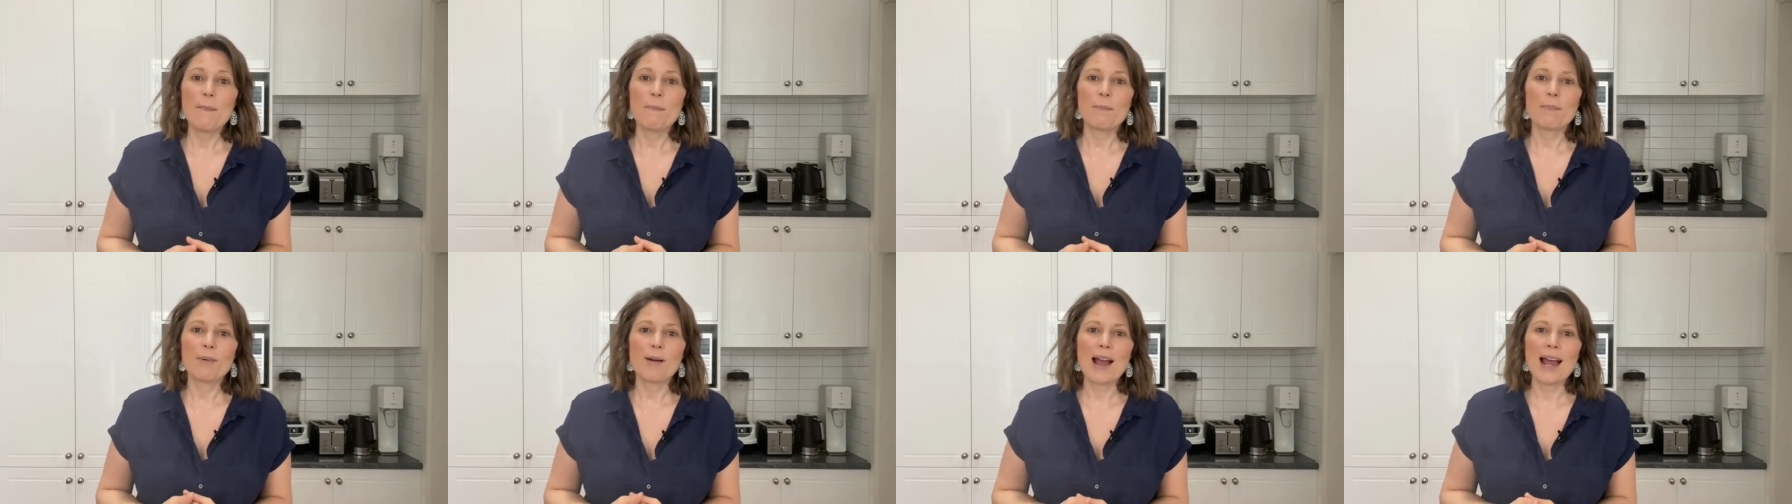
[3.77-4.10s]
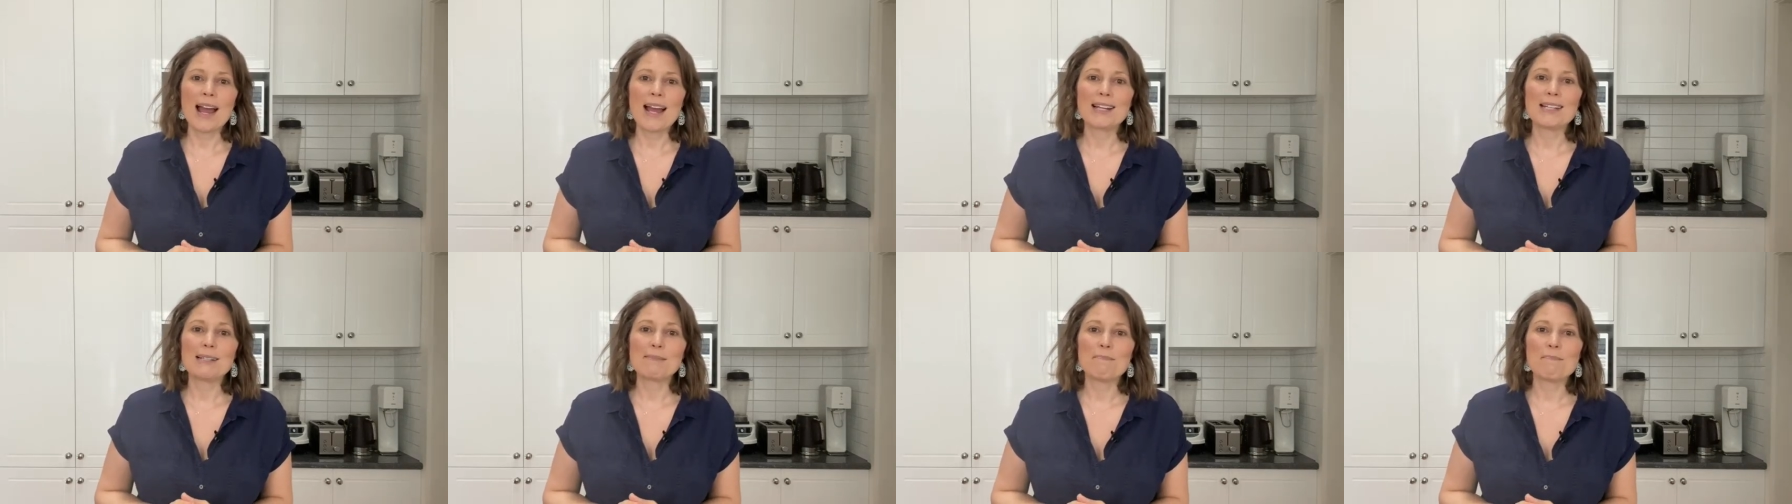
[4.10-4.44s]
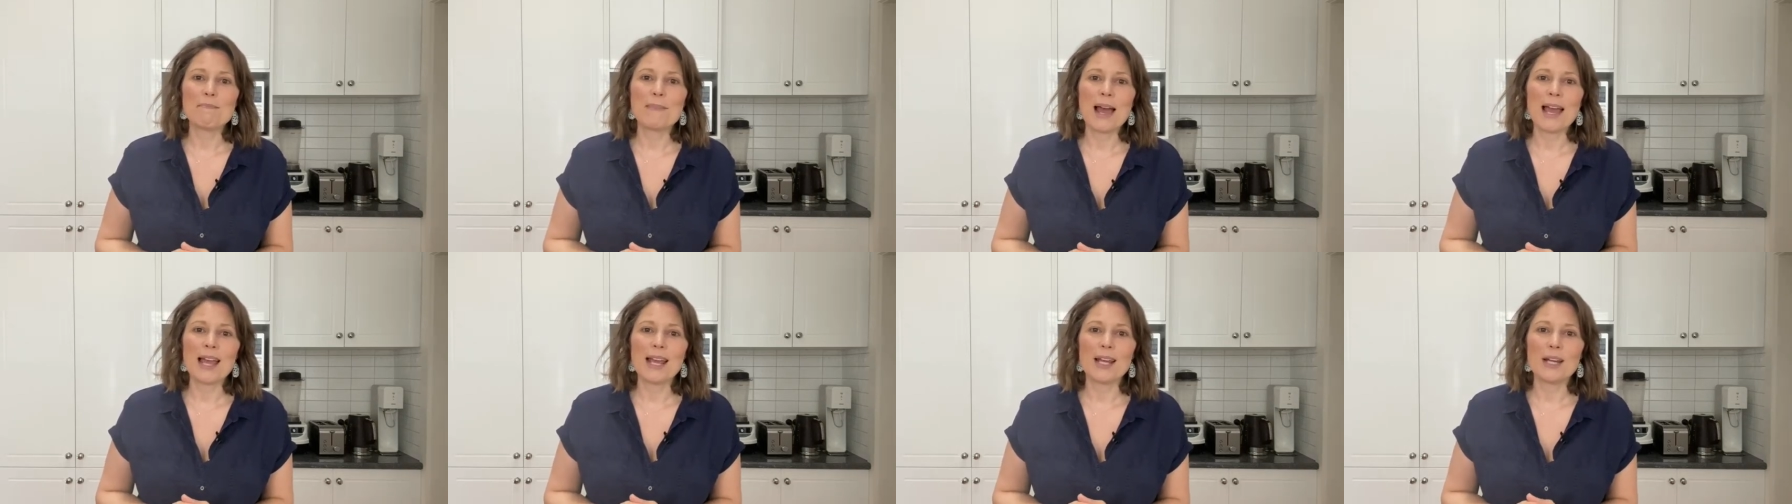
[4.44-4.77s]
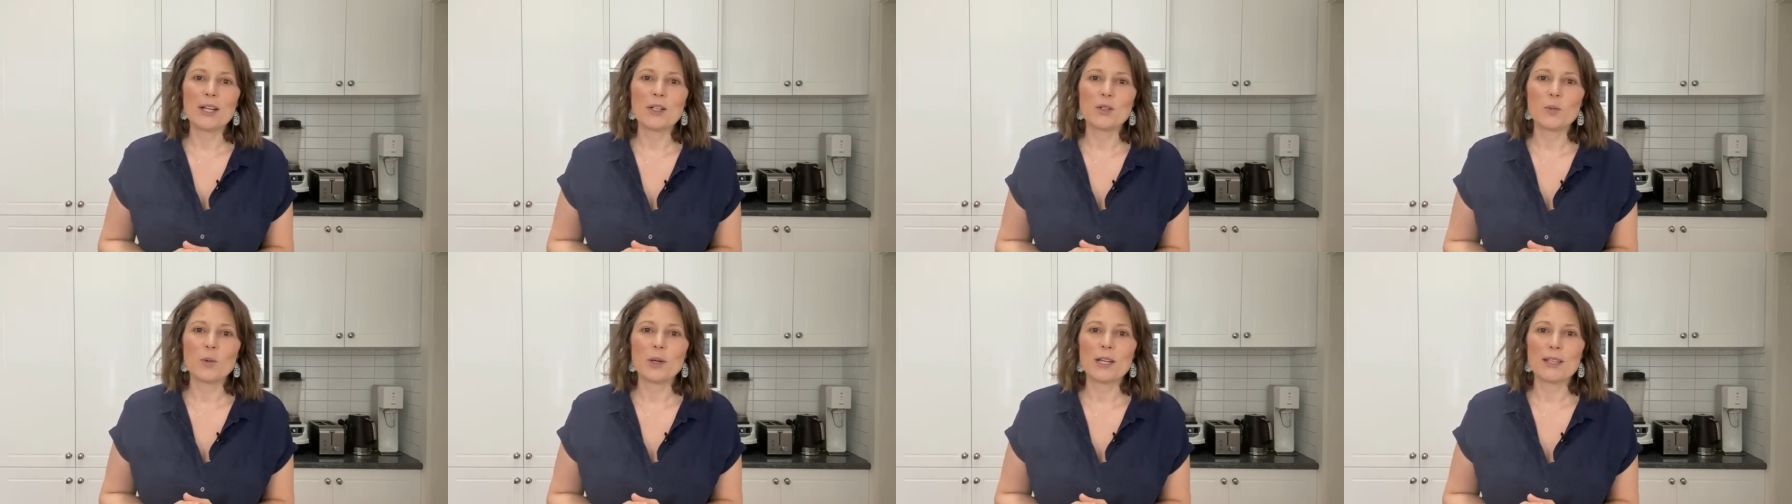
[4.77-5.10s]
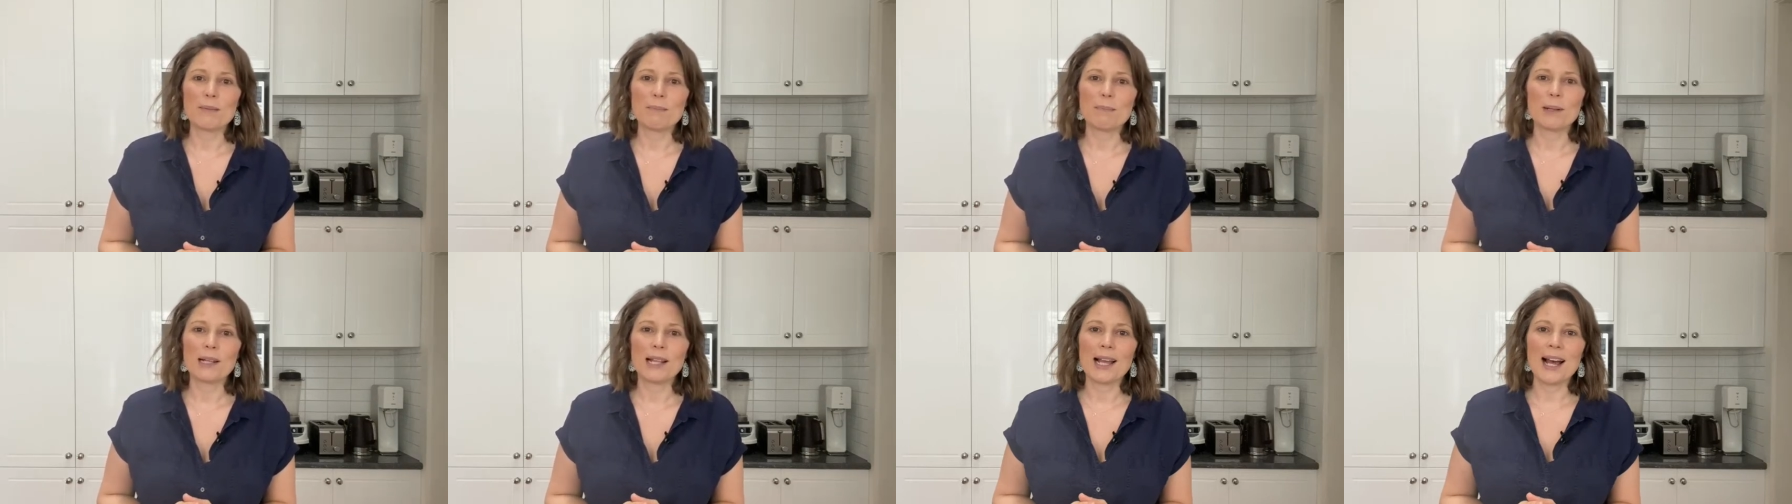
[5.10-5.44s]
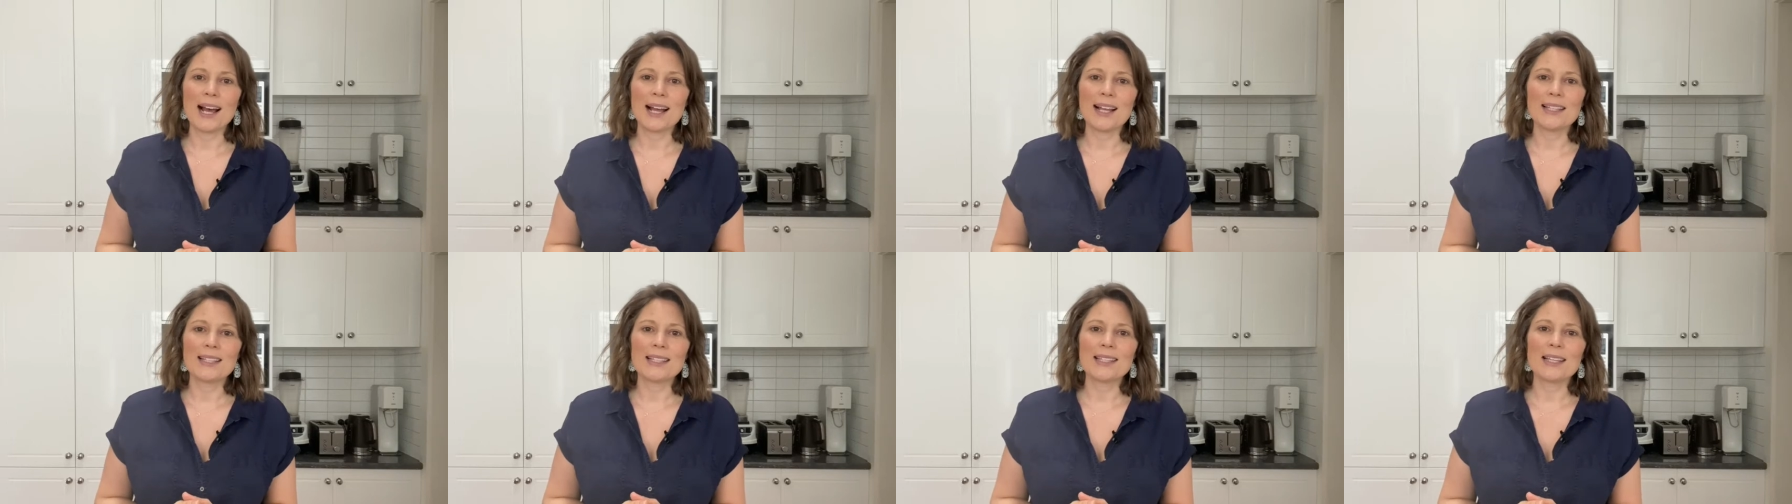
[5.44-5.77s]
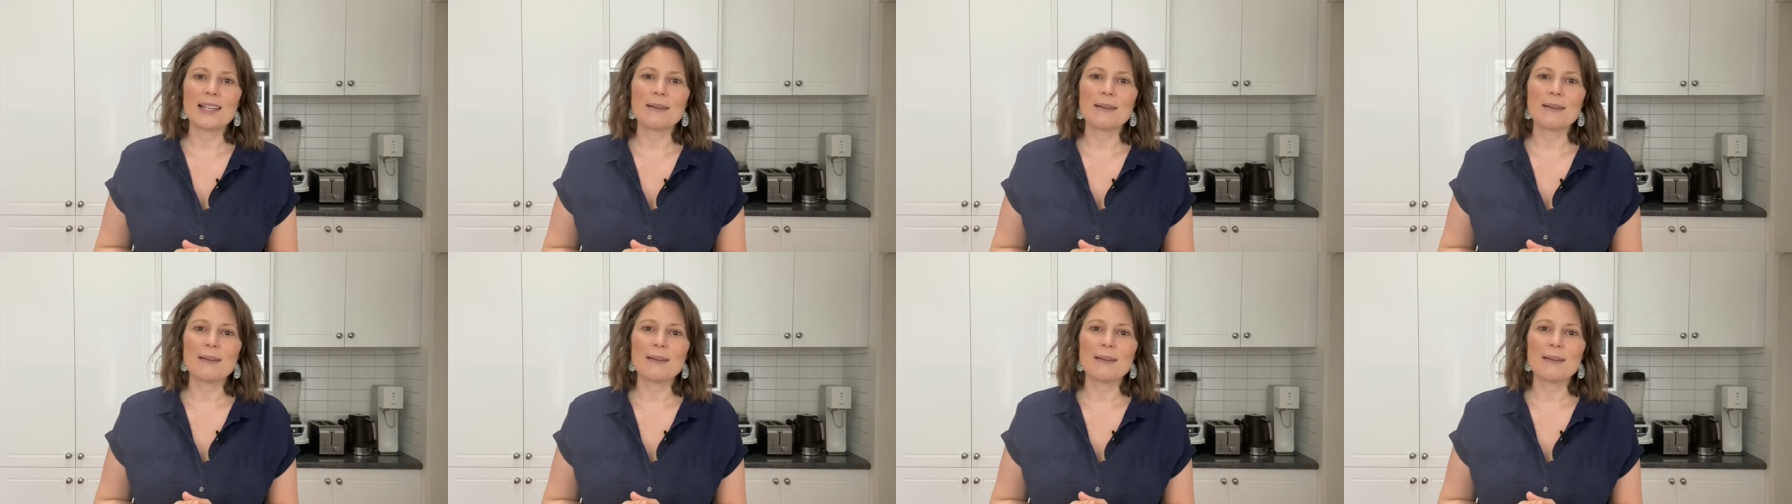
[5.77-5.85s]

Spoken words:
brand Made with Plants,